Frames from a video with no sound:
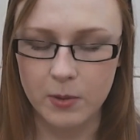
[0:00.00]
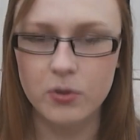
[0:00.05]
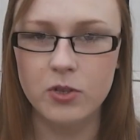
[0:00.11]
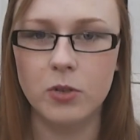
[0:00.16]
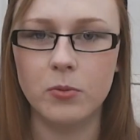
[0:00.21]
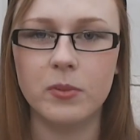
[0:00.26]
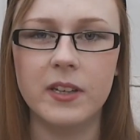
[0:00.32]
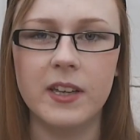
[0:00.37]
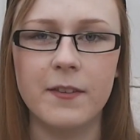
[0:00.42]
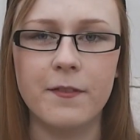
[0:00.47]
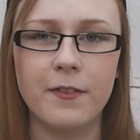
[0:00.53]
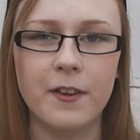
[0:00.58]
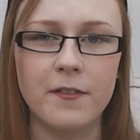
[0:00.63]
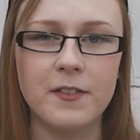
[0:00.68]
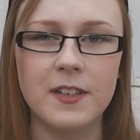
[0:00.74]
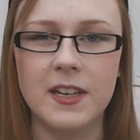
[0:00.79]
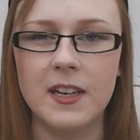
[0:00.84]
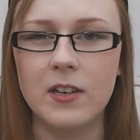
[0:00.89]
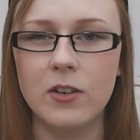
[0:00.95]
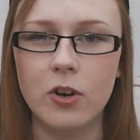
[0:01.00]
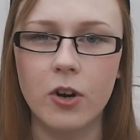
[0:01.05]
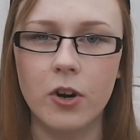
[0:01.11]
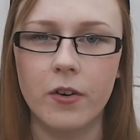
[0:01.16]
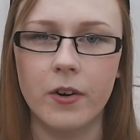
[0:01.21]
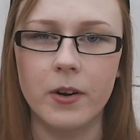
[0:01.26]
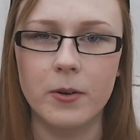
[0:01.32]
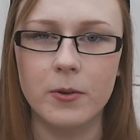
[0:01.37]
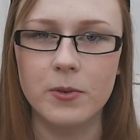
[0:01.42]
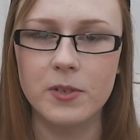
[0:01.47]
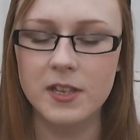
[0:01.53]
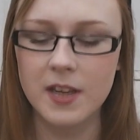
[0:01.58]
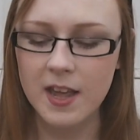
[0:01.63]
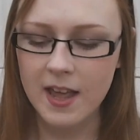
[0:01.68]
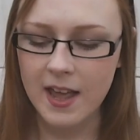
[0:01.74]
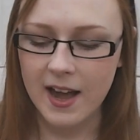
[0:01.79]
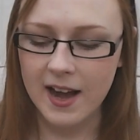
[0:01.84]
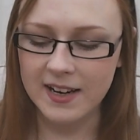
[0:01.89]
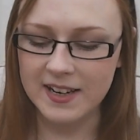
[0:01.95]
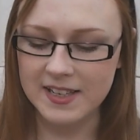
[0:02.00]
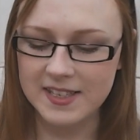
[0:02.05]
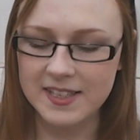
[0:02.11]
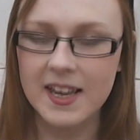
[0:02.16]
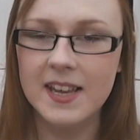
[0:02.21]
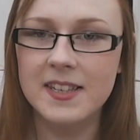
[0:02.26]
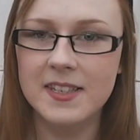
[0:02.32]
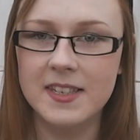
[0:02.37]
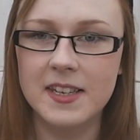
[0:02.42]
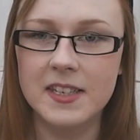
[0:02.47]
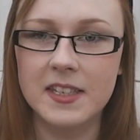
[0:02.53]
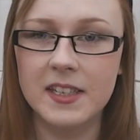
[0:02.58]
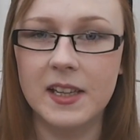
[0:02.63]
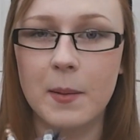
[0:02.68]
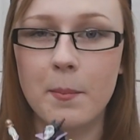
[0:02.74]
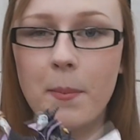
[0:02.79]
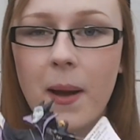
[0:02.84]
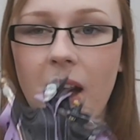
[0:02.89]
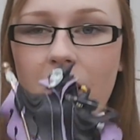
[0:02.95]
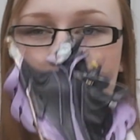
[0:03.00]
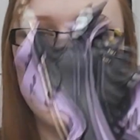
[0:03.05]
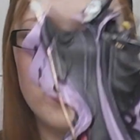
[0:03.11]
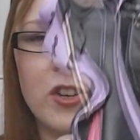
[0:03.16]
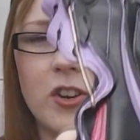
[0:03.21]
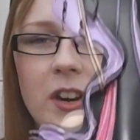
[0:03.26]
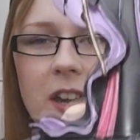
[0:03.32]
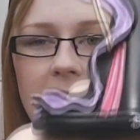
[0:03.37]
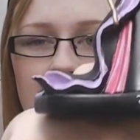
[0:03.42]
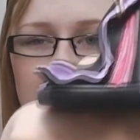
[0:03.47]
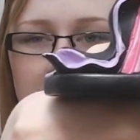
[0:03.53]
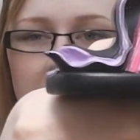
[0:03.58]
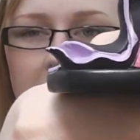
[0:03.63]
It was only €15 and it says Disneyland Paris on it